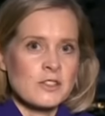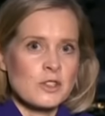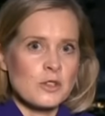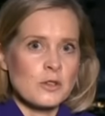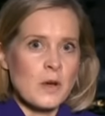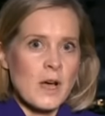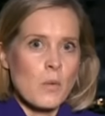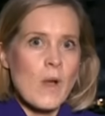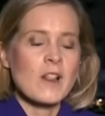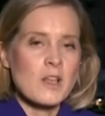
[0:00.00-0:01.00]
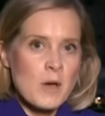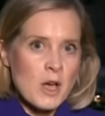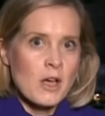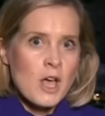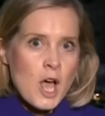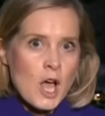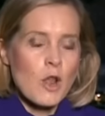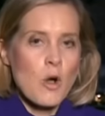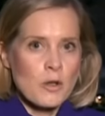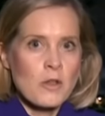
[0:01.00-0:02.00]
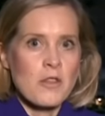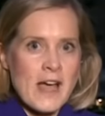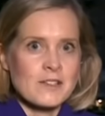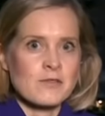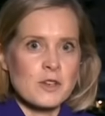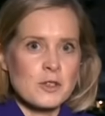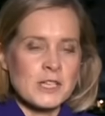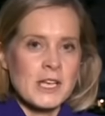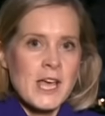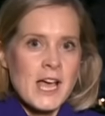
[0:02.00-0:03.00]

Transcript: to welcome her along that route